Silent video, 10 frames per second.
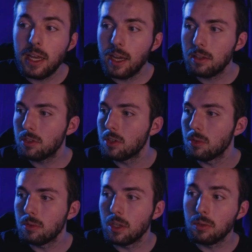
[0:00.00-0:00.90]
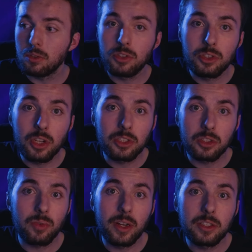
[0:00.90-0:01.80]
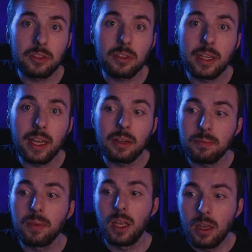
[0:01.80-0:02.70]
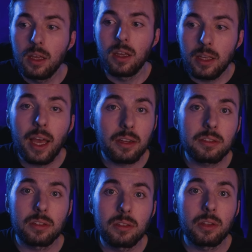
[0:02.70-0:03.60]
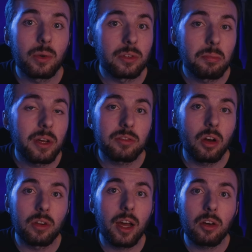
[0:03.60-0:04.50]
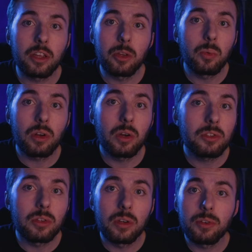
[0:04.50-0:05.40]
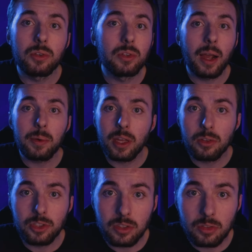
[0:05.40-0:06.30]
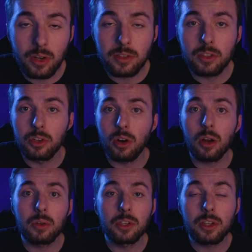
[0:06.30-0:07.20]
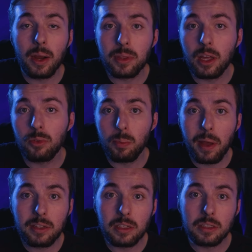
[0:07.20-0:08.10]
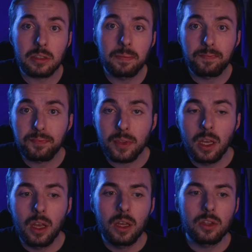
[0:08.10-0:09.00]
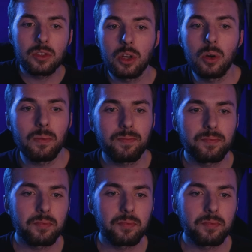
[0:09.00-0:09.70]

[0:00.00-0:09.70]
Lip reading: He has to judge us righteously. And yes, there is a place called hell that you will go to if you die without Jesus Christ in your heart and you die without repentance. So